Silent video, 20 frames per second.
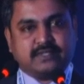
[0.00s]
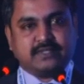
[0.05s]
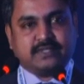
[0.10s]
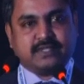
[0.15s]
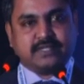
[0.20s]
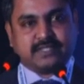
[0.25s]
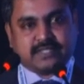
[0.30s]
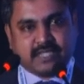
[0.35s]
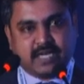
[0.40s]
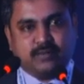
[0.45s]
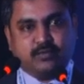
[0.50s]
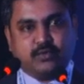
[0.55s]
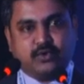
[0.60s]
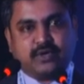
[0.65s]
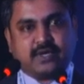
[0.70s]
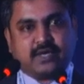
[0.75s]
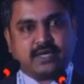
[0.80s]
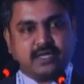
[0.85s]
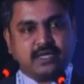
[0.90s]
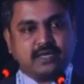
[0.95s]
still
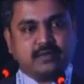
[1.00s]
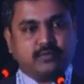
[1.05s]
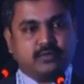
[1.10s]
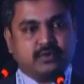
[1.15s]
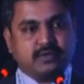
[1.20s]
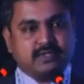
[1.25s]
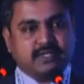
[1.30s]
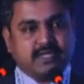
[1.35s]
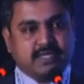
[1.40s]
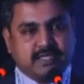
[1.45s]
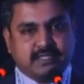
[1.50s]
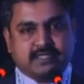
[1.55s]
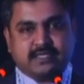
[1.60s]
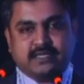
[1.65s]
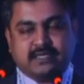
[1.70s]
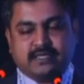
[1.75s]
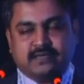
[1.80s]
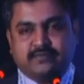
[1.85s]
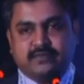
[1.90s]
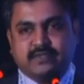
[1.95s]
more clear about the
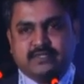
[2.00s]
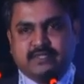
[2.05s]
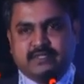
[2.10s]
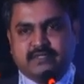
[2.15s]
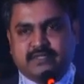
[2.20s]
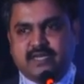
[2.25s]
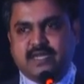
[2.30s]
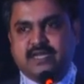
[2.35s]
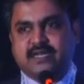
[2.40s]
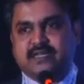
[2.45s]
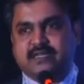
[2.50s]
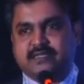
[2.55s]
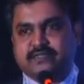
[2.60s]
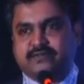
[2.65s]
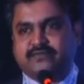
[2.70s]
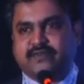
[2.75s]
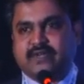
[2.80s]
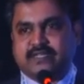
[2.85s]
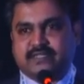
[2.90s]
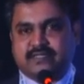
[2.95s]
intent with the 3 days
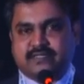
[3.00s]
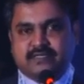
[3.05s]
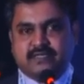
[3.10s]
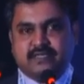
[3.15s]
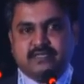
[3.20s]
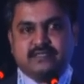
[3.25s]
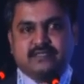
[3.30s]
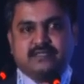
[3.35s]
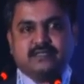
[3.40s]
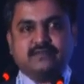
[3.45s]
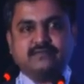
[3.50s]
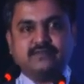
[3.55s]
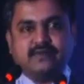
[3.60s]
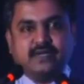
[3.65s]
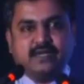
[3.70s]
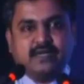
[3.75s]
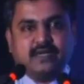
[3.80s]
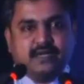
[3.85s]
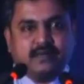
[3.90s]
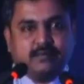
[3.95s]
of extensive
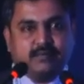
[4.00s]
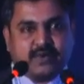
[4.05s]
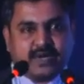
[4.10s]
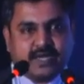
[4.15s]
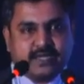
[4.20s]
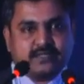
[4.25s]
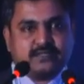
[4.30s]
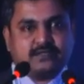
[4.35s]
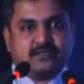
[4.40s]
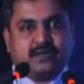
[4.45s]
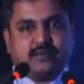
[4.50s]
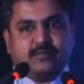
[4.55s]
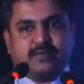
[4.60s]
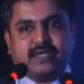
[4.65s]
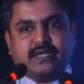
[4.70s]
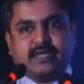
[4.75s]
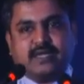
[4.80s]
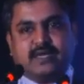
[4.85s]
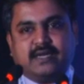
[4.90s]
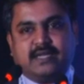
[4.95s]

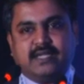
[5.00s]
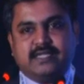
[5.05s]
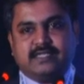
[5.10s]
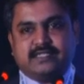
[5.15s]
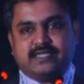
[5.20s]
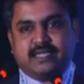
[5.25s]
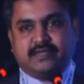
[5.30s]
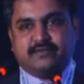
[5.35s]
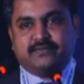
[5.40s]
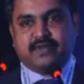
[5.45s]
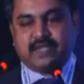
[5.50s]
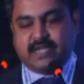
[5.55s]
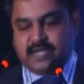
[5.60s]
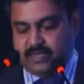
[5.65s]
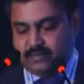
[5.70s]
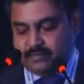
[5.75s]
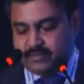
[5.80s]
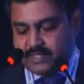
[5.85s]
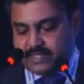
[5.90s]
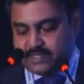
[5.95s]
brainstorming and each and every
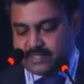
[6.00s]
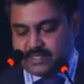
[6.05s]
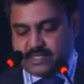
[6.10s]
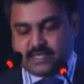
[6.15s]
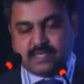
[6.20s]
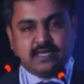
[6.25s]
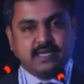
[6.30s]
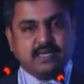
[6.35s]
elements